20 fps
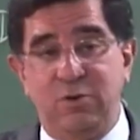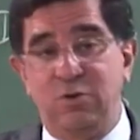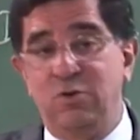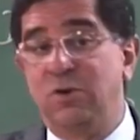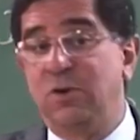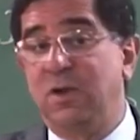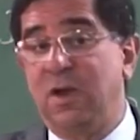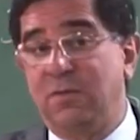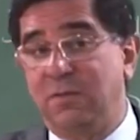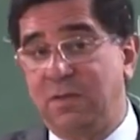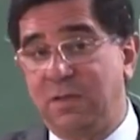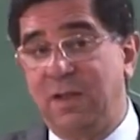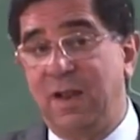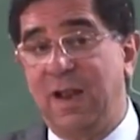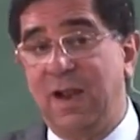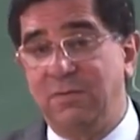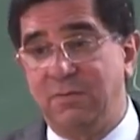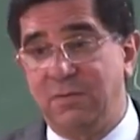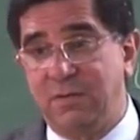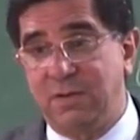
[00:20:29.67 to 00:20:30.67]
You don't cover the
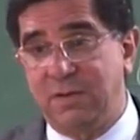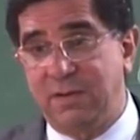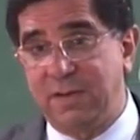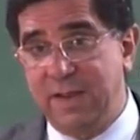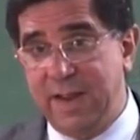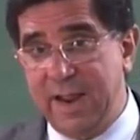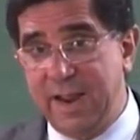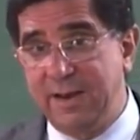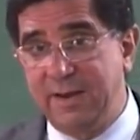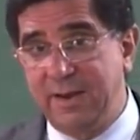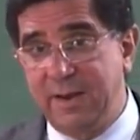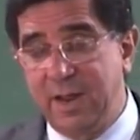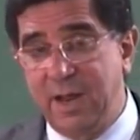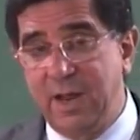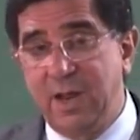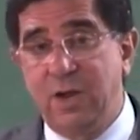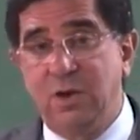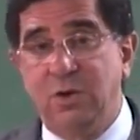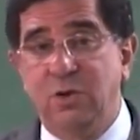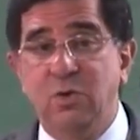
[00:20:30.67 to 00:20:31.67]
landfill at the end.
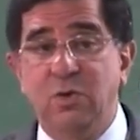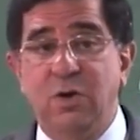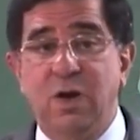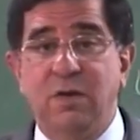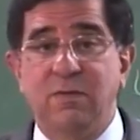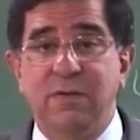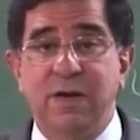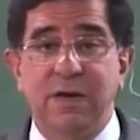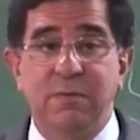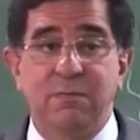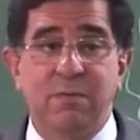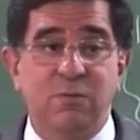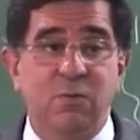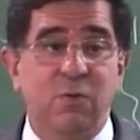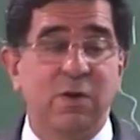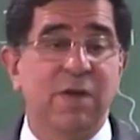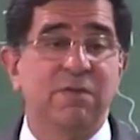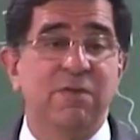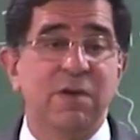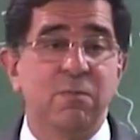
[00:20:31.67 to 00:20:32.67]
You cover it
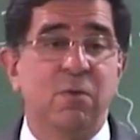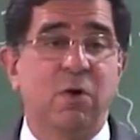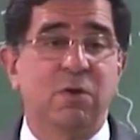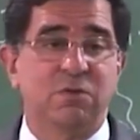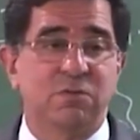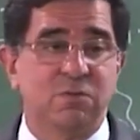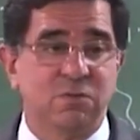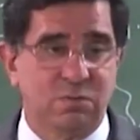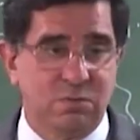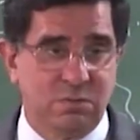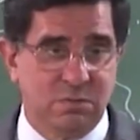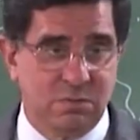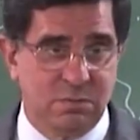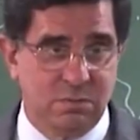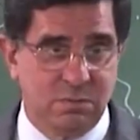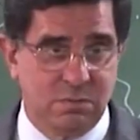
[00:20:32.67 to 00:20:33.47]
before every monsoon.